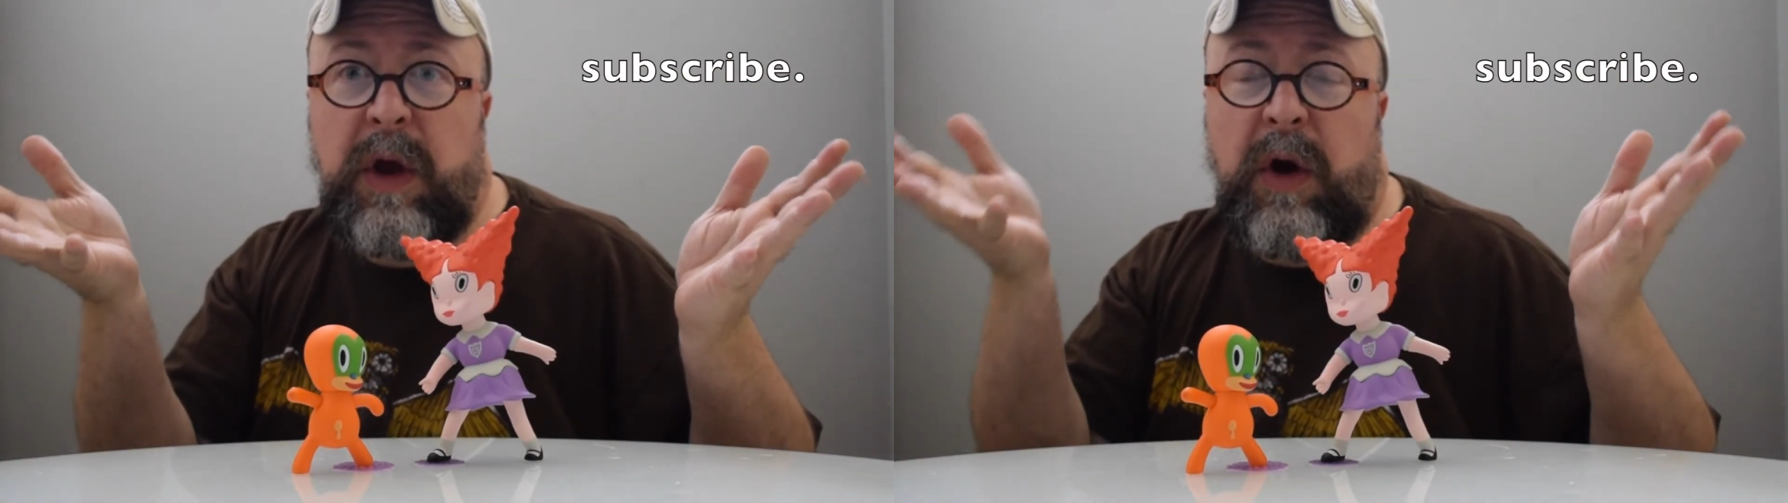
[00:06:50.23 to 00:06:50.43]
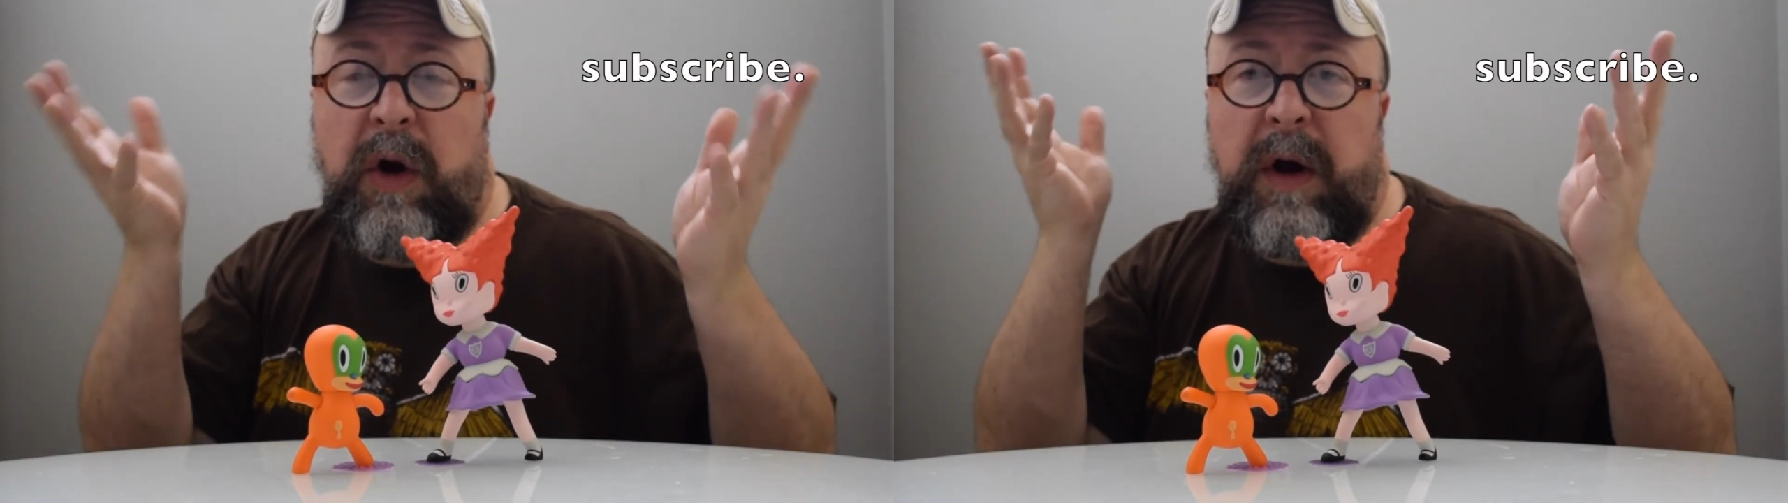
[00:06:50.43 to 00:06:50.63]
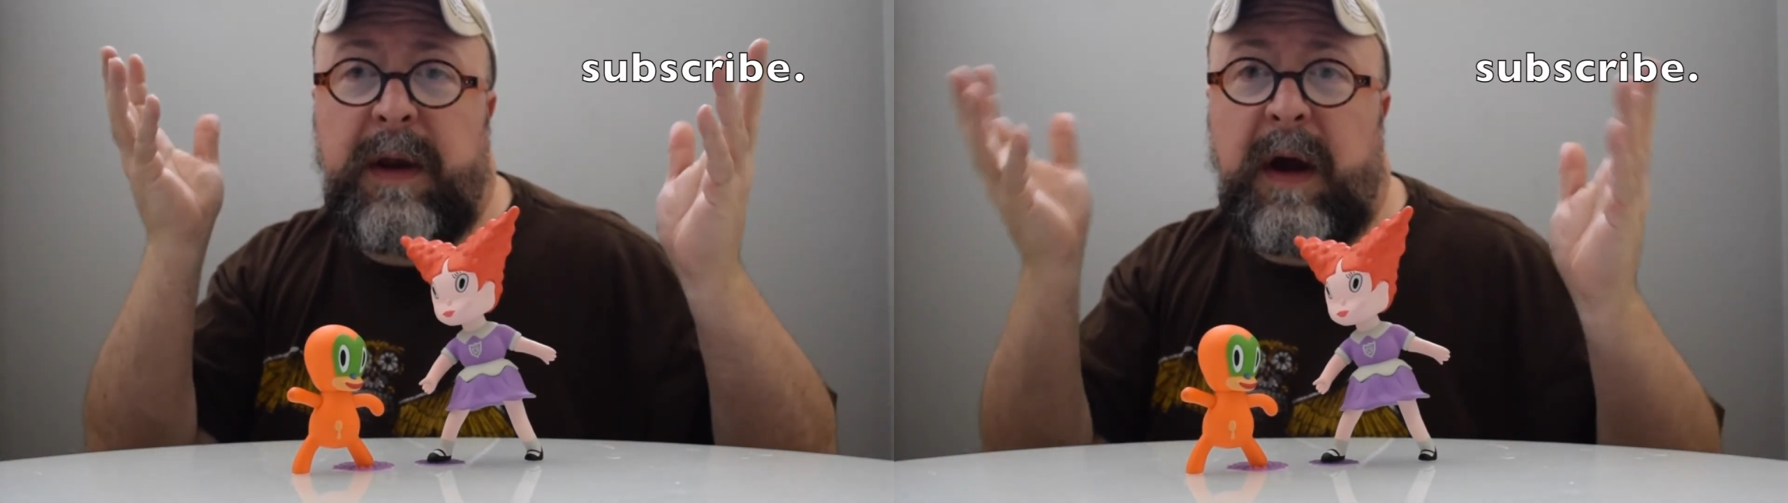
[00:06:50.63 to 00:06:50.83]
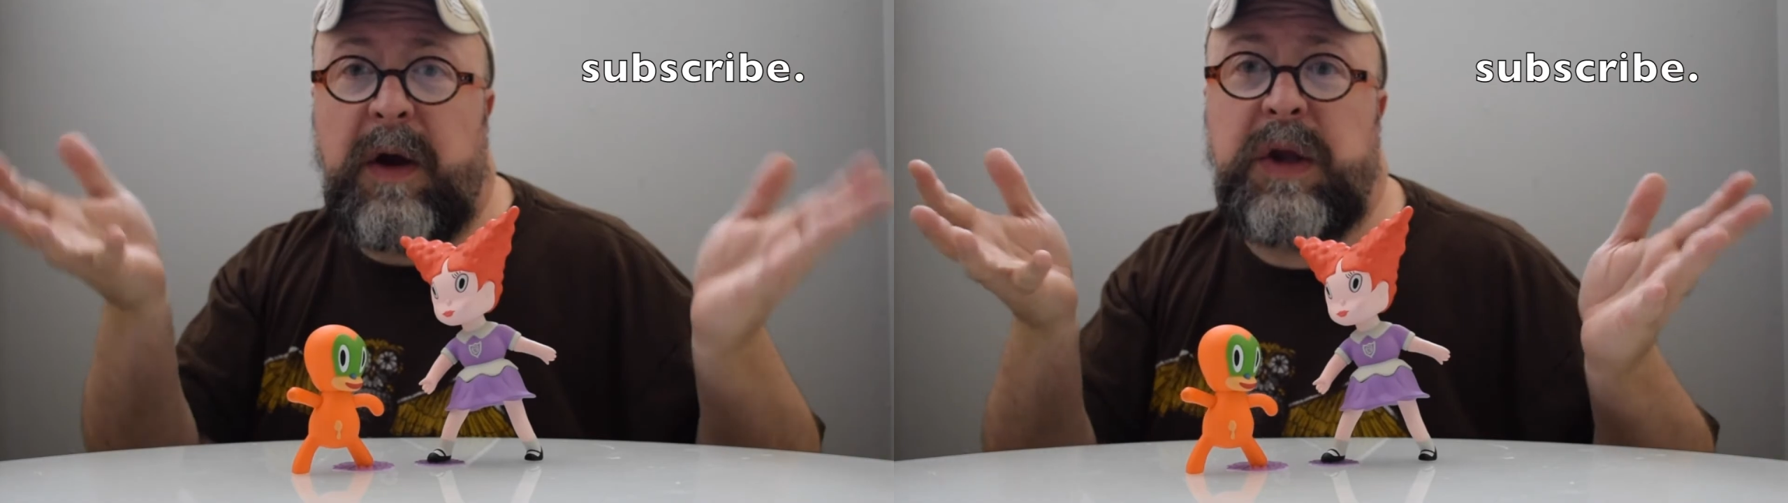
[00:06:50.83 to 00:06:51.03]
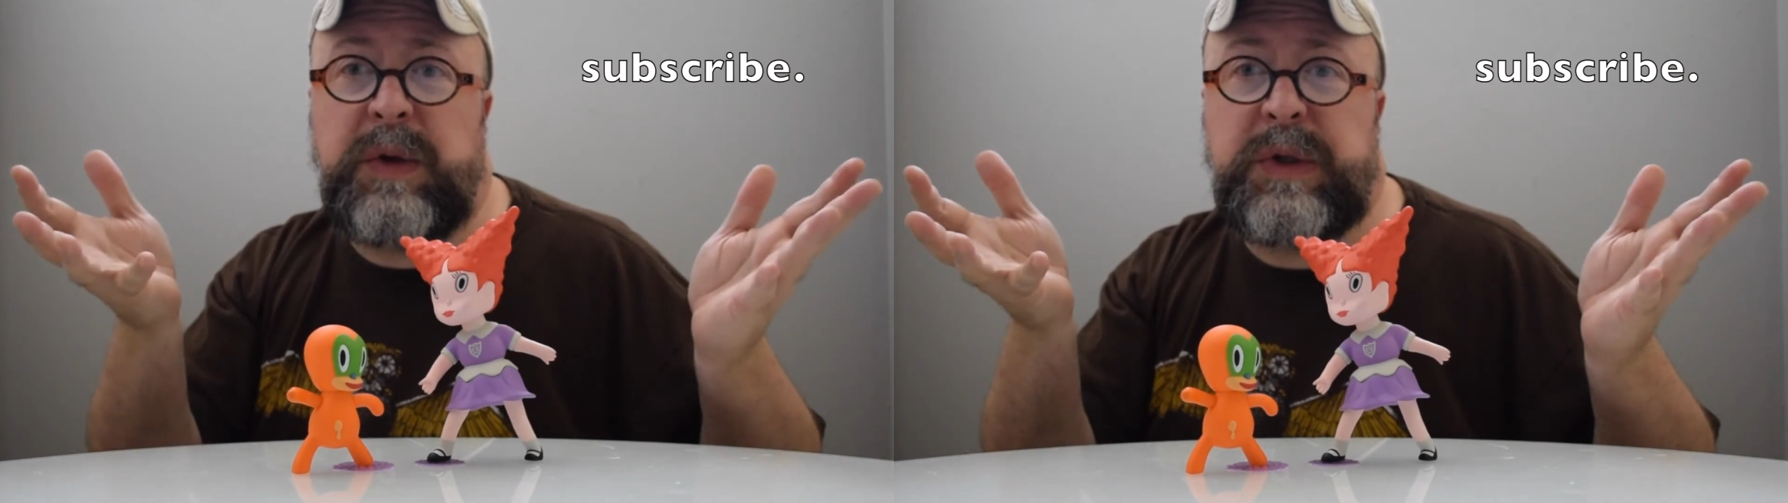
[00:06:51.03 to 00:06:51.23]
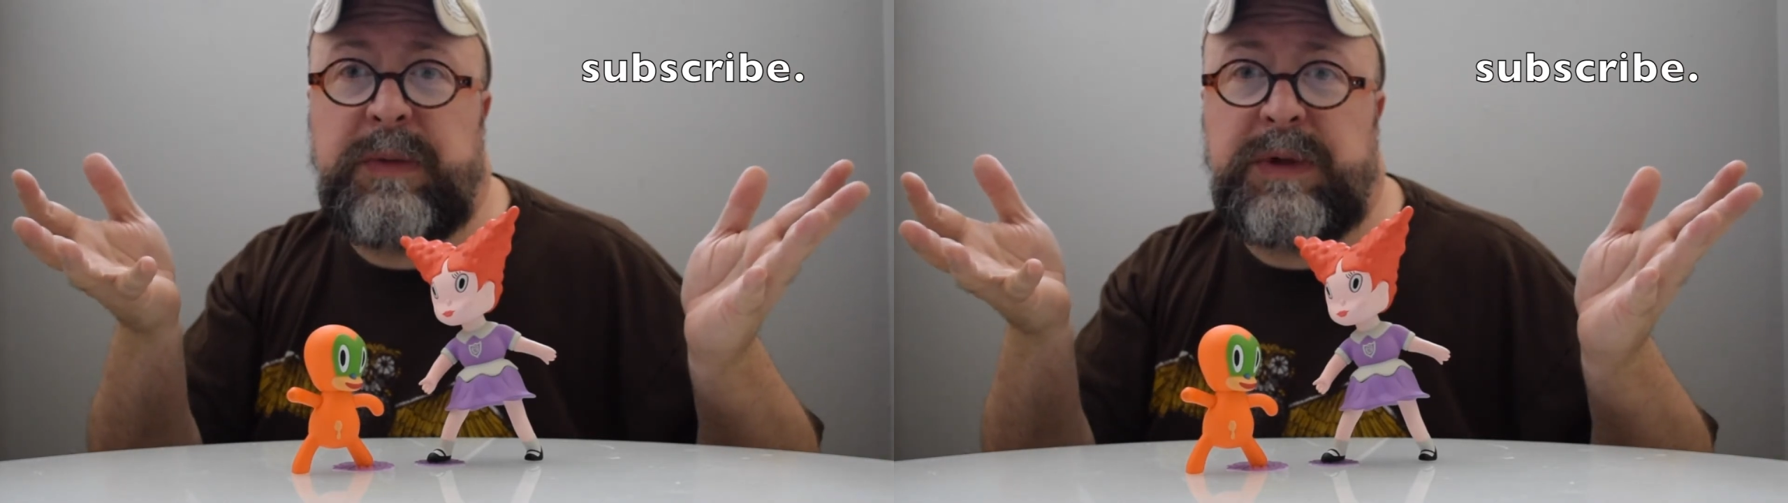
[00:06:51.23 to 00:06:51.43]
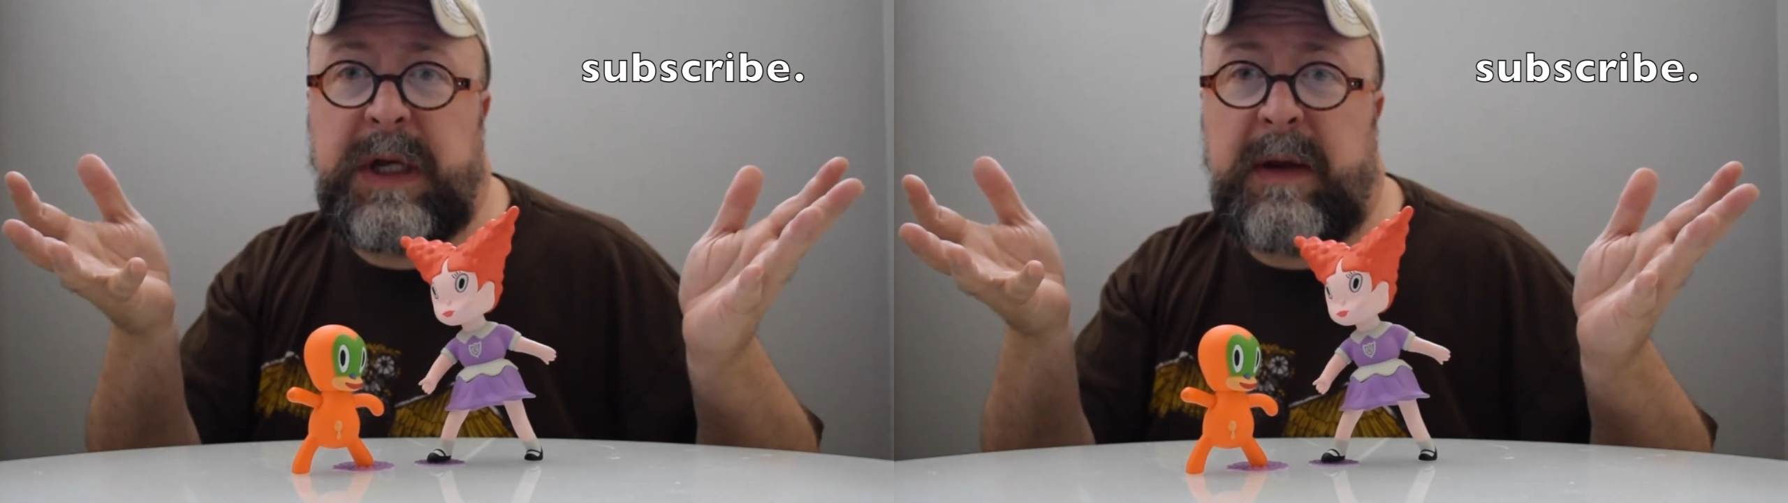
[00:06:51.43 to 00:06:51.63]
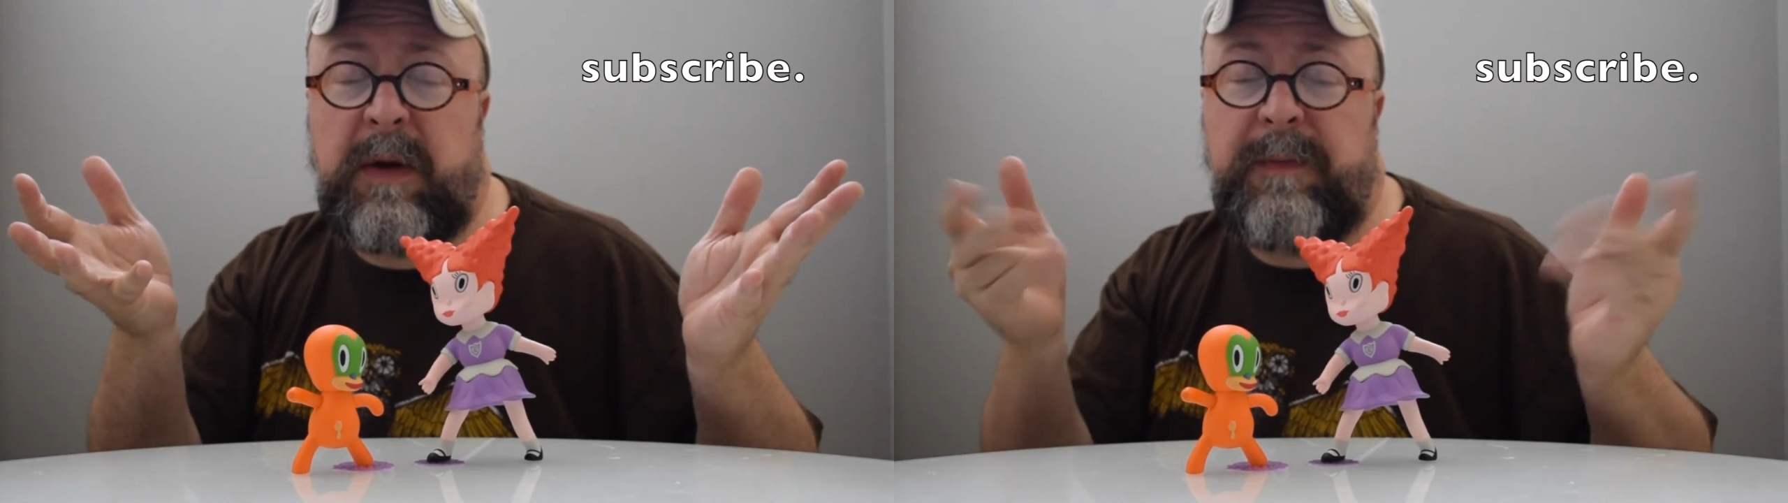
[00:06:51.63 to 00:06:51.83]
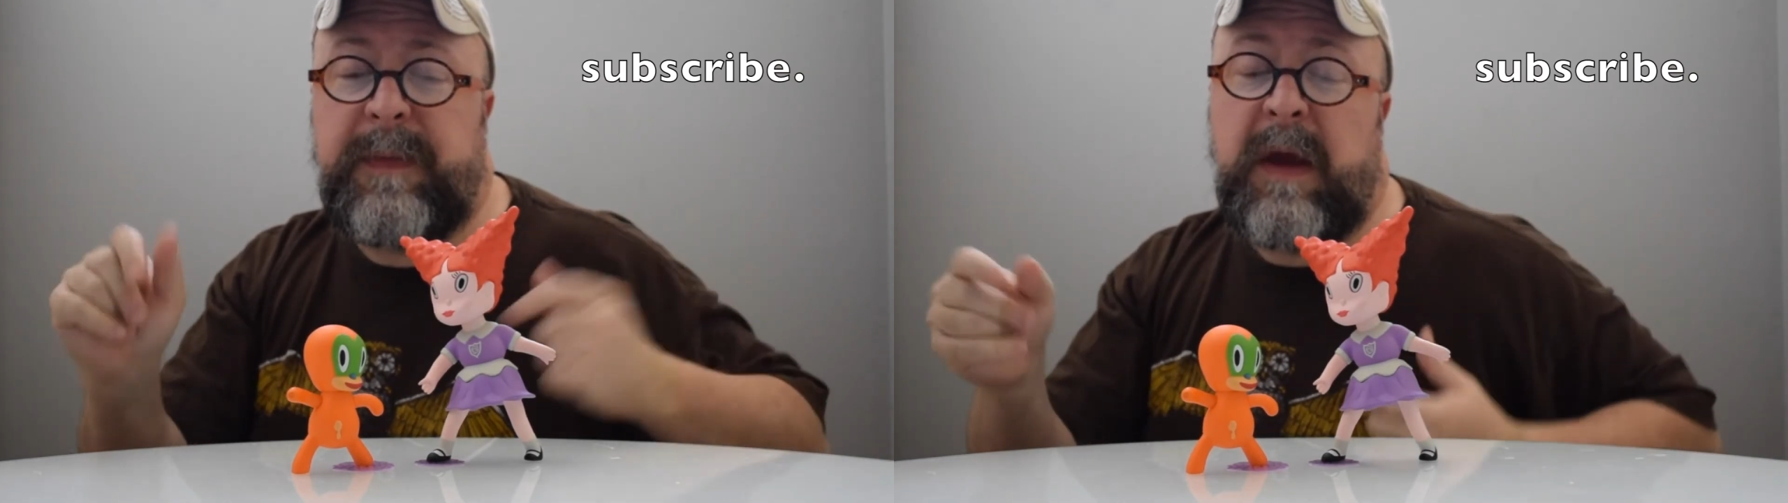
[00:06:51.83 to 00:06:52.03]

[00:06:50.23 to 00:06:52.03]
on our YouTube channel.